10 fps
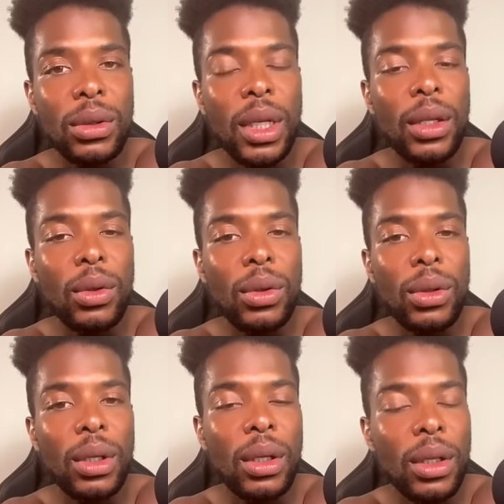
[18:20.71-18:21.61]
Then you
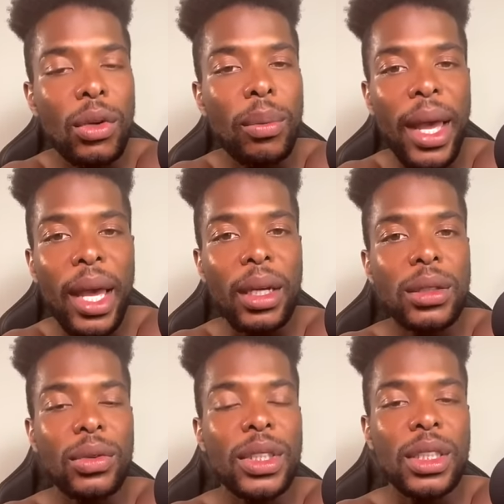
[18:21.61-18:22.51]
you mad because
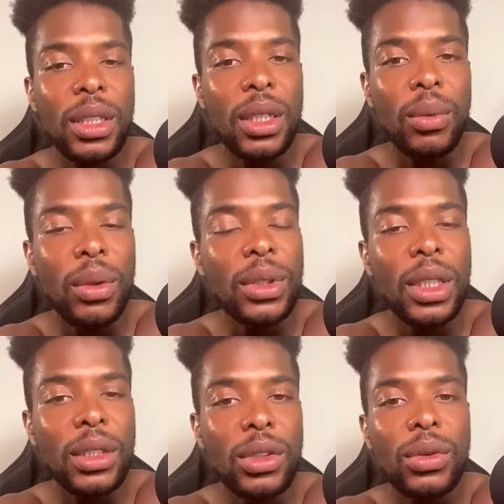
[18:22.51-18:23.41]
Chrisean won't
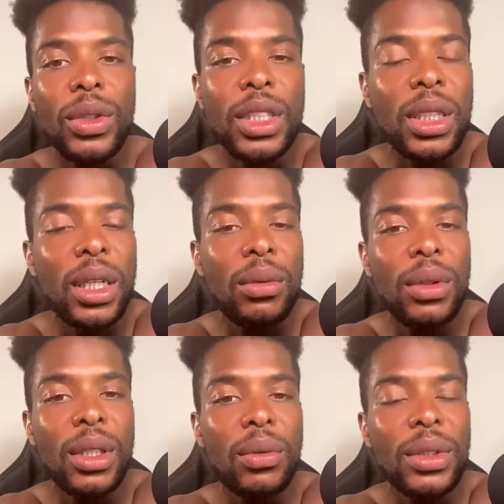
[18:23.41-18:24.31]
touch you?
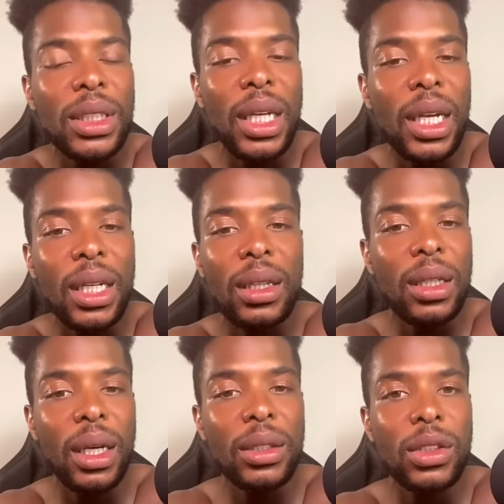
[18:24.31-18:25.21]
Chrisean was scared to look
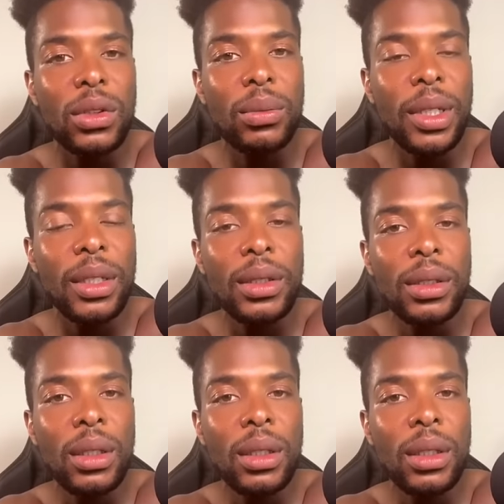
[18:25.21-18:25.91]
at you, bitch.